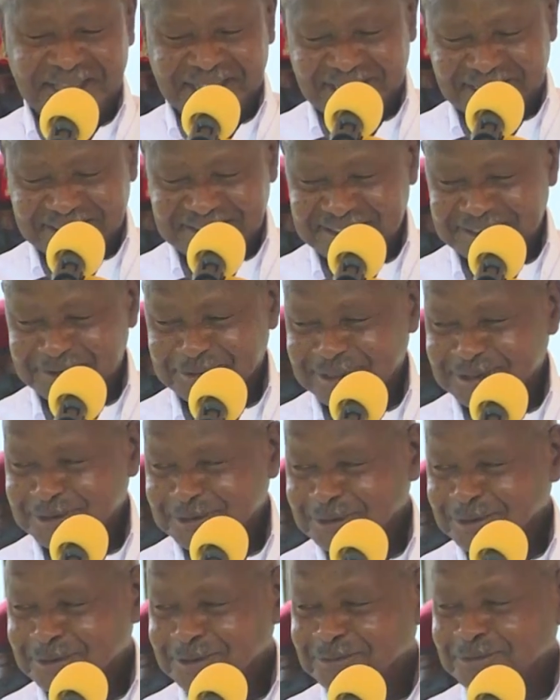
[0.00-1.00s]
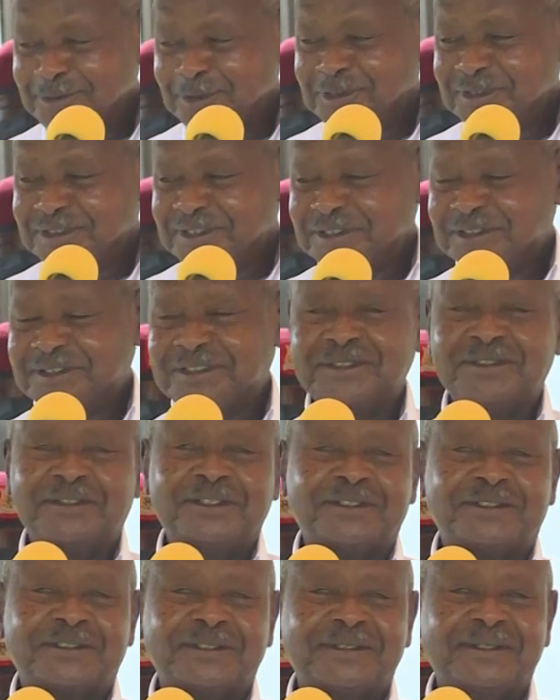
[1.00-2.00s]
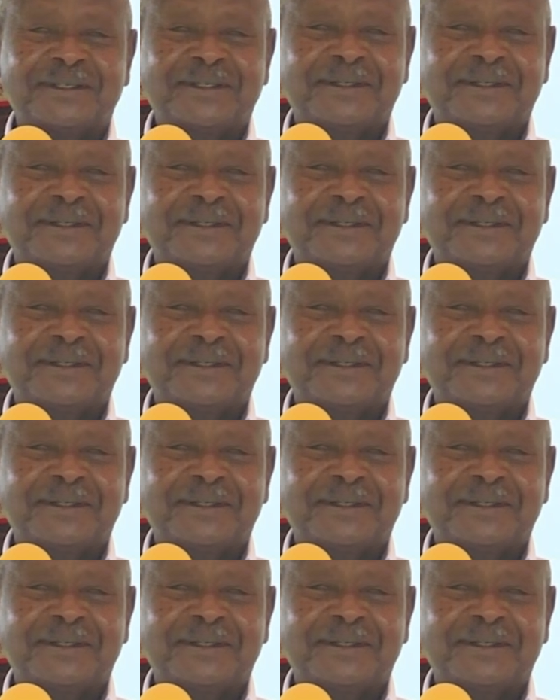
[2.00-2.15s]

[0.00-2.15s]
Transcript: I said, what sort of nonsense is this?